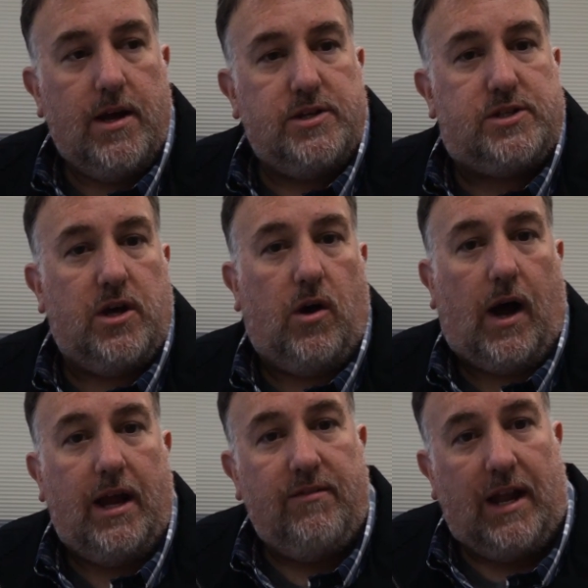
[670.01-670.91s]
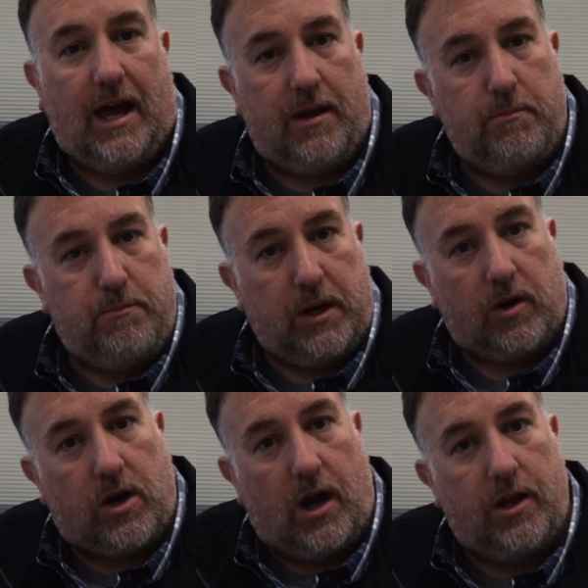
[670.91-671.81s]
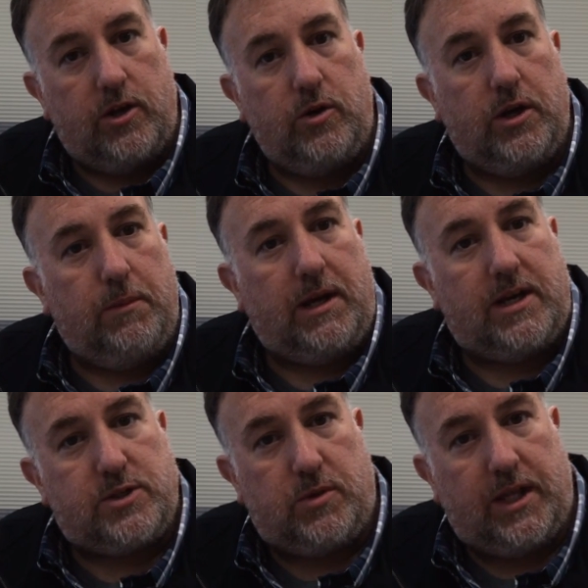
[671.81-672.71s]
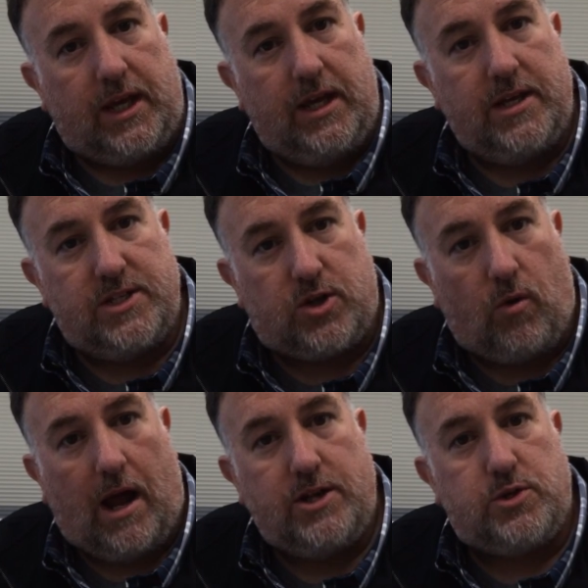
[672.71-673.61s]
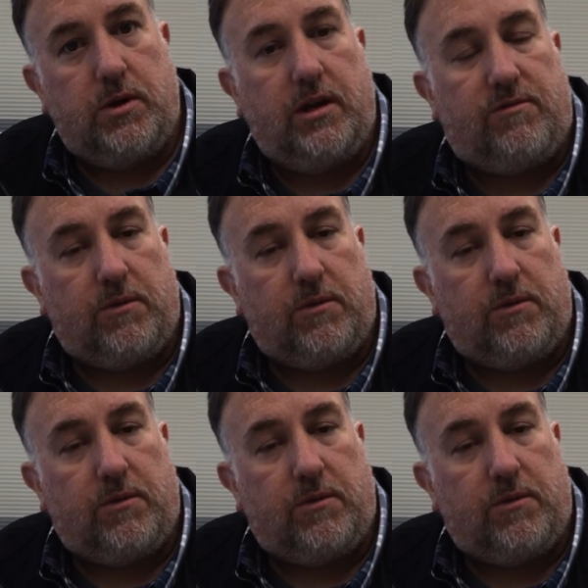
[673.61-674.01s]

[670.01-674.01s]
So I even had a bigger continuity because when the kids graduated